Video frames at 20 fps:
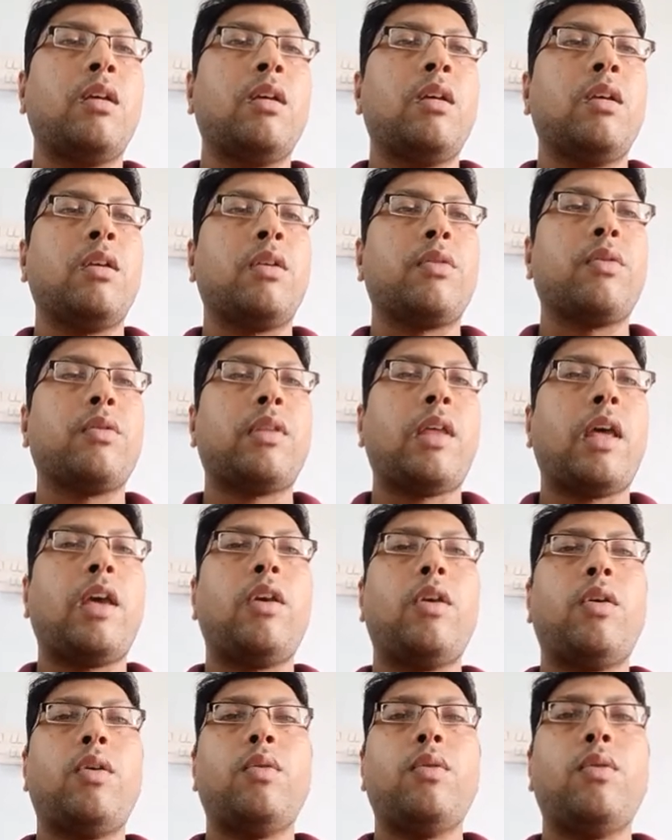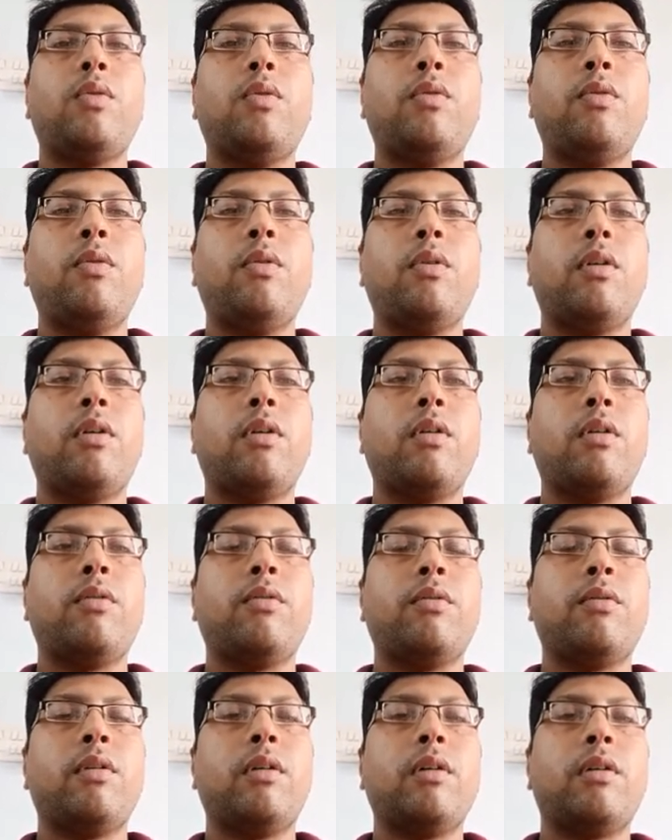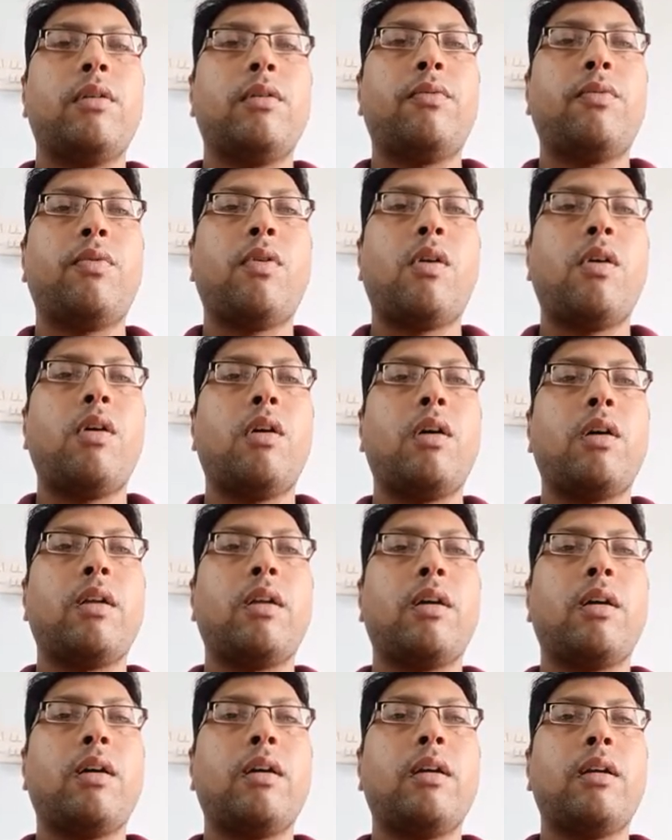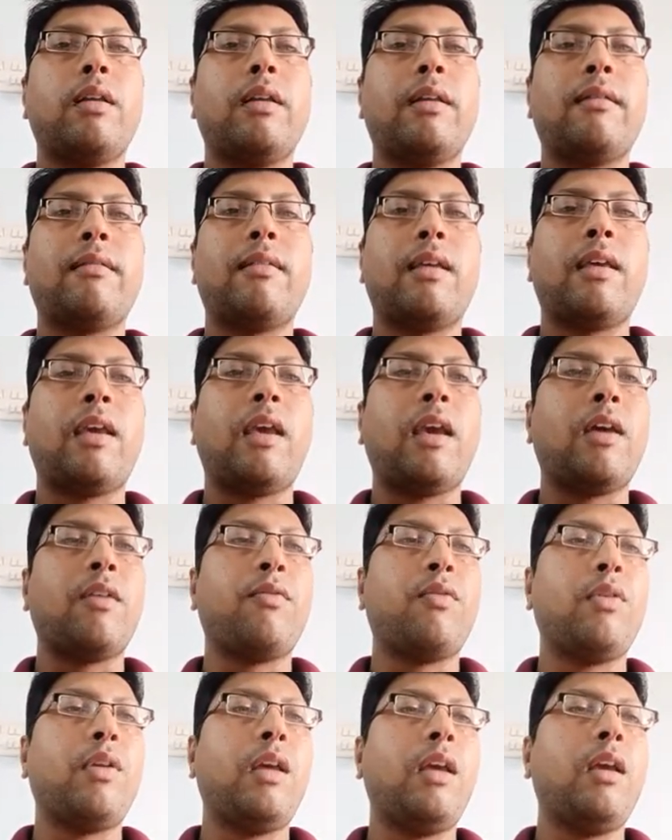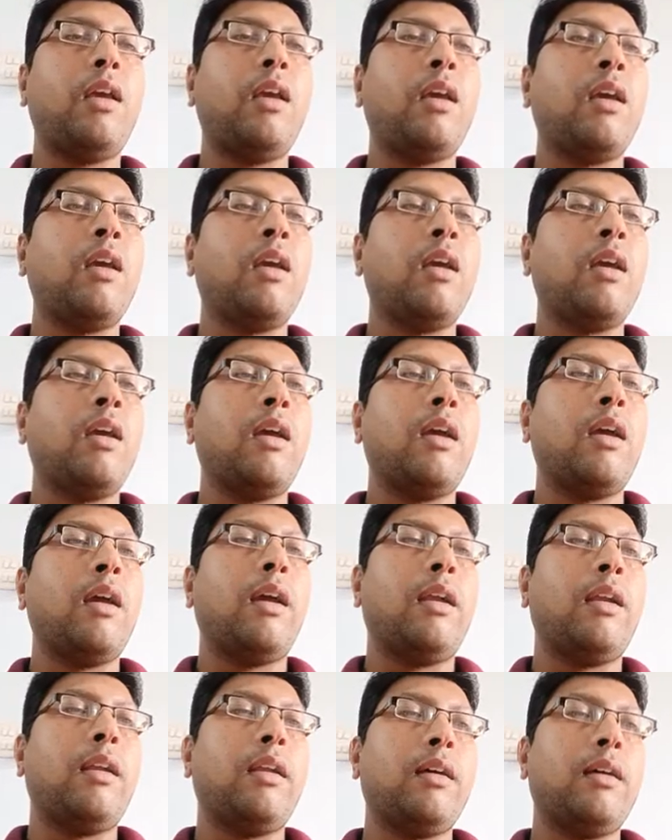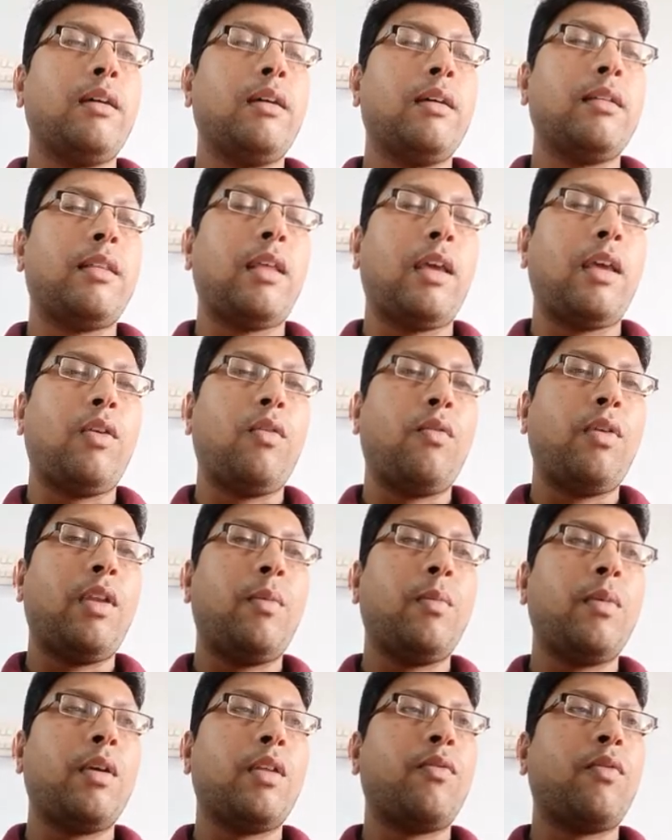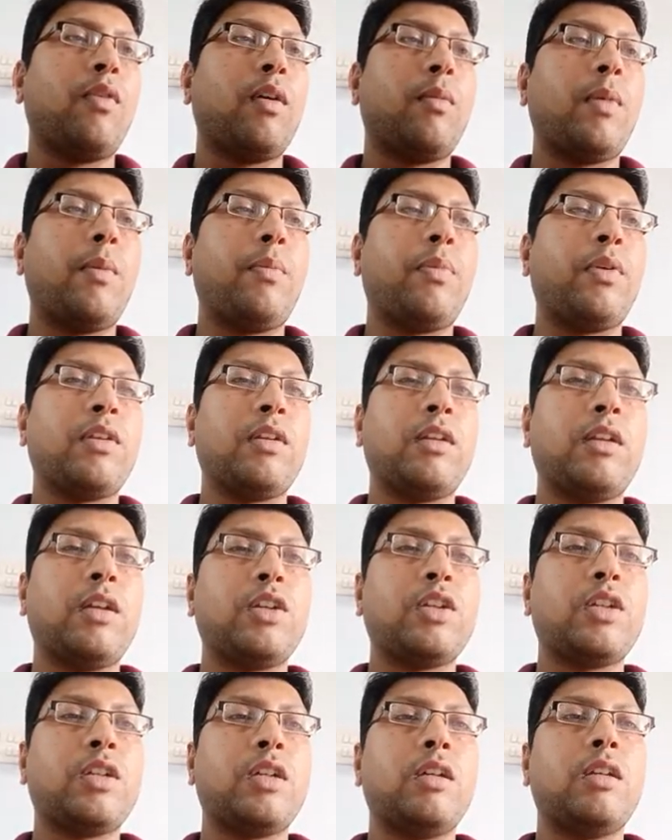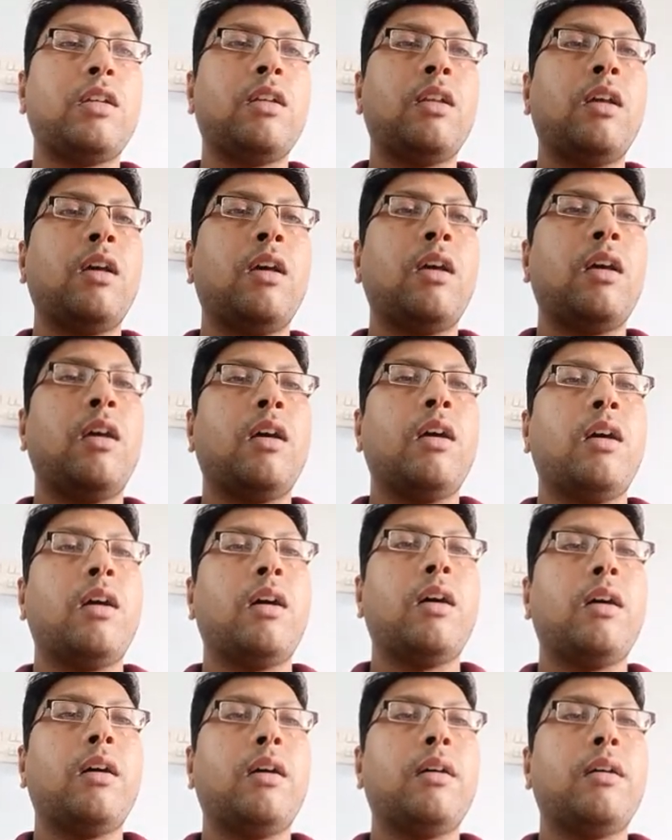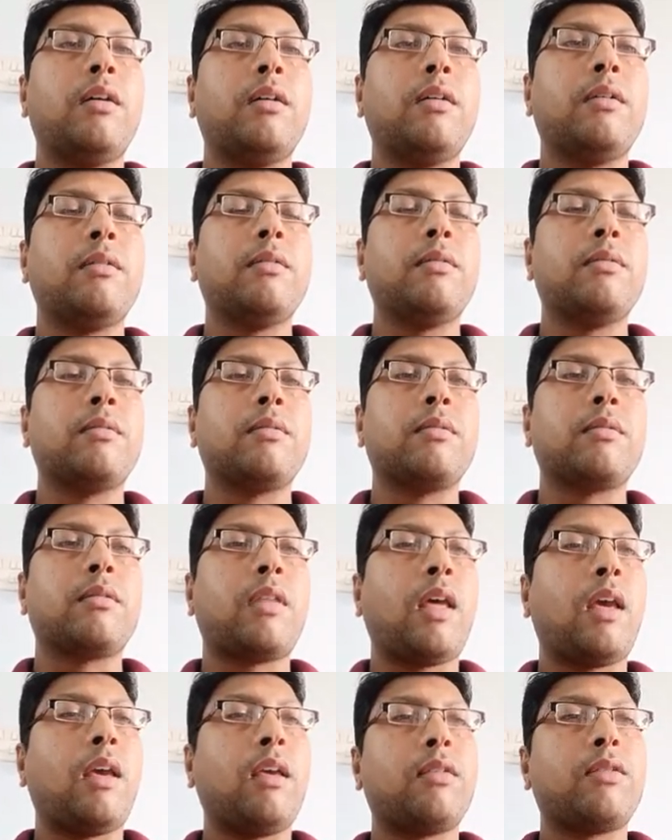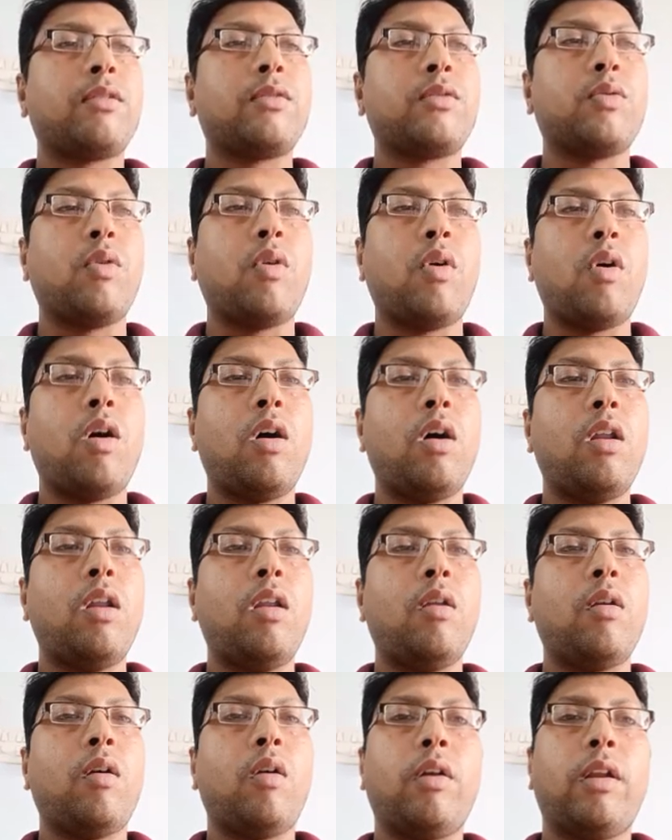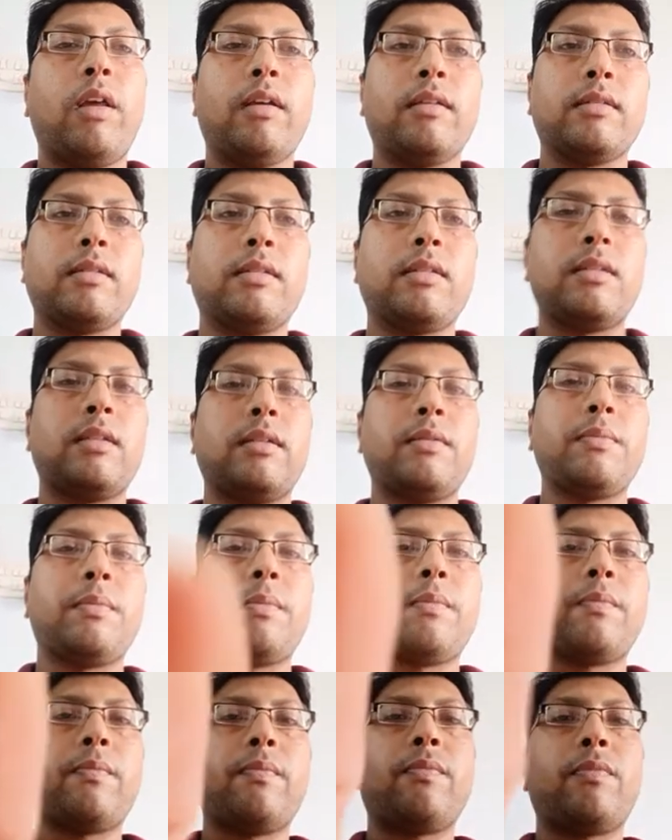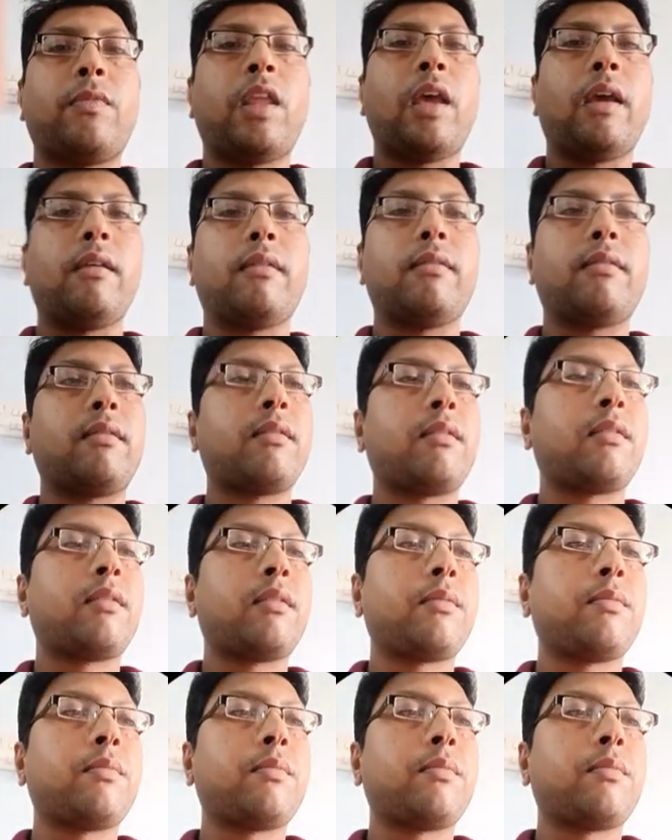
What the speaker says: So thank you for listening carefully, and thank you very much for my presentation. Thanks to all audience. Thanks.